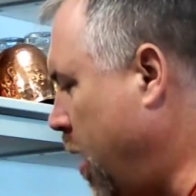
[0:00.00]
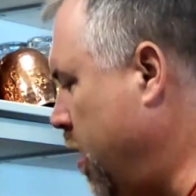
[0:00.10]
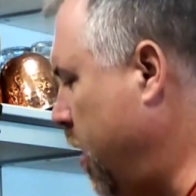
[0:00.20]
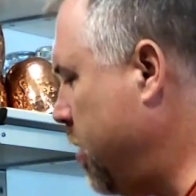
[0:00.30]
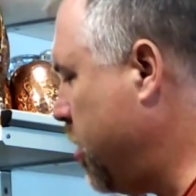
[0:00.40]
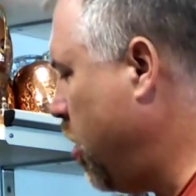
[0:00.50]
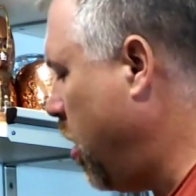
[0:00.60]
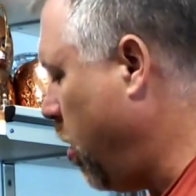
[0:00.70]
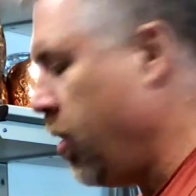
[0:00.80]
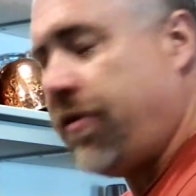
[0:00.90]
and then
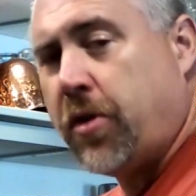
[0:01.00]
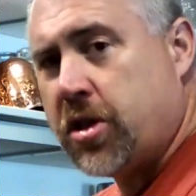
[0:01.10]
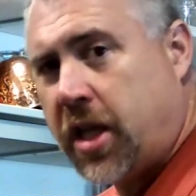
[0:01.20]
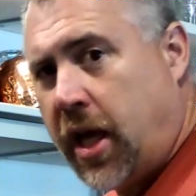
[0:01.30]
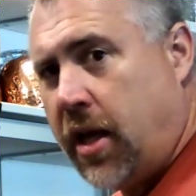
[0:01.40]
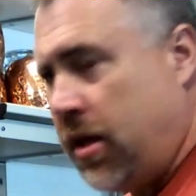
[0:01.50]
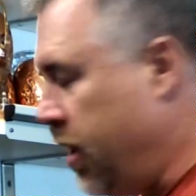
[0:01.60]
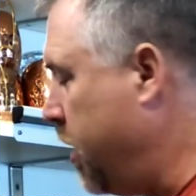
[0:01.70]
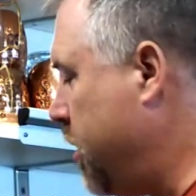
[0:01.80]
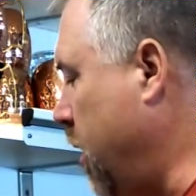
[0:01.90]
start on the first can at
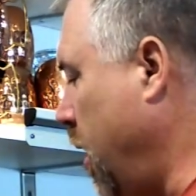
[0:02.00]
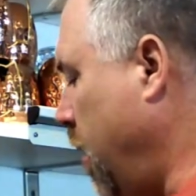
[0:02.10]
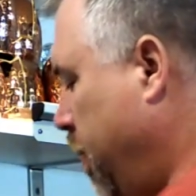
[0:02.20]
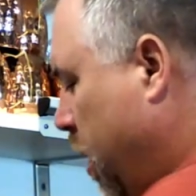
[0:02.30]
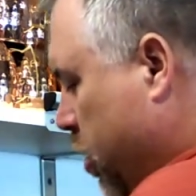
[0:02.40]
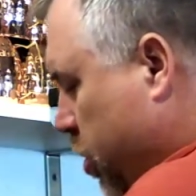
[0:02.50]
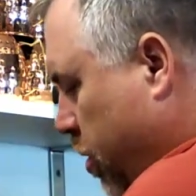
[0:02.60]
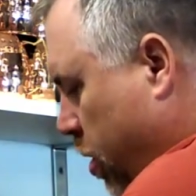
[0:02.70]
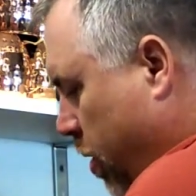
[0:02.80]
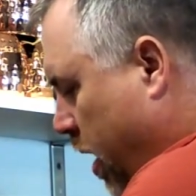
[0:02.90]
least, making sure
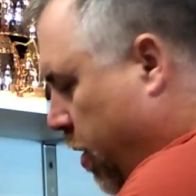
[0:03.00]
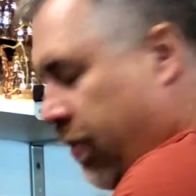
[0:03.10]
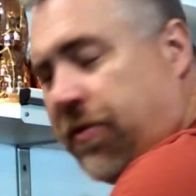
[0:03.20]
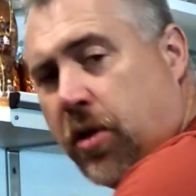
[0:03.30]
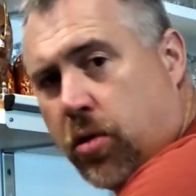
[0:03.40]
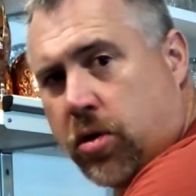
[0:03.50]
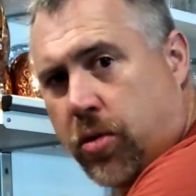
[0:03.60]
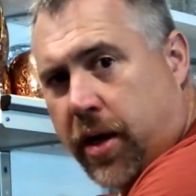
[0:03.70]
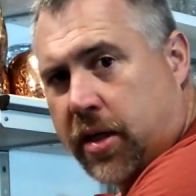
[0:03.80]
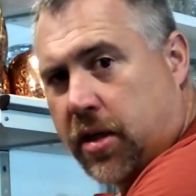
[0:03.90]
that you got your fill
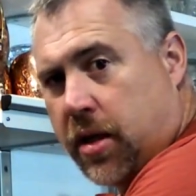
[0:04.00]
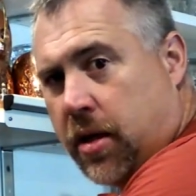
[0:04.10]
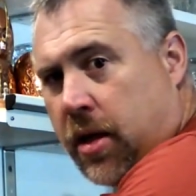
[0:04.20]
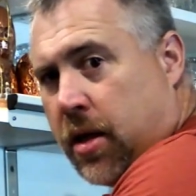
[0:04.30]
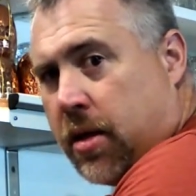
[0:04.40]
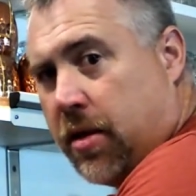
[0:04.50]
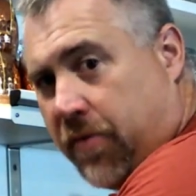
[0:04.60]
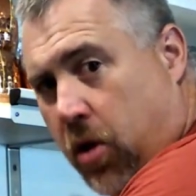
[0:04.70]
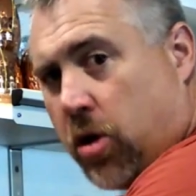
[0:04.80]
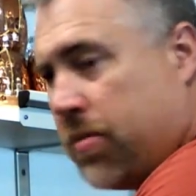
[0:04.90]
correct, the
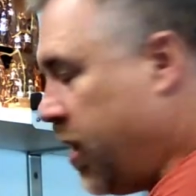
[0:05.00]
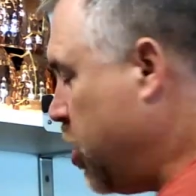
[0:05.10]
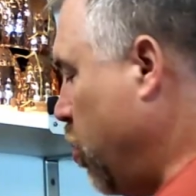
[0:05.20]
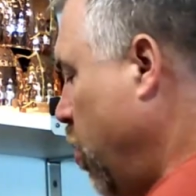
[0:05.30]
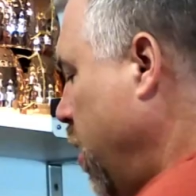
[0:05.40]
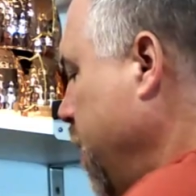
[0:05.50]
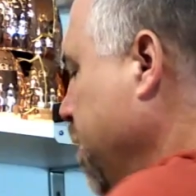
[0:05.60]
volume that you want.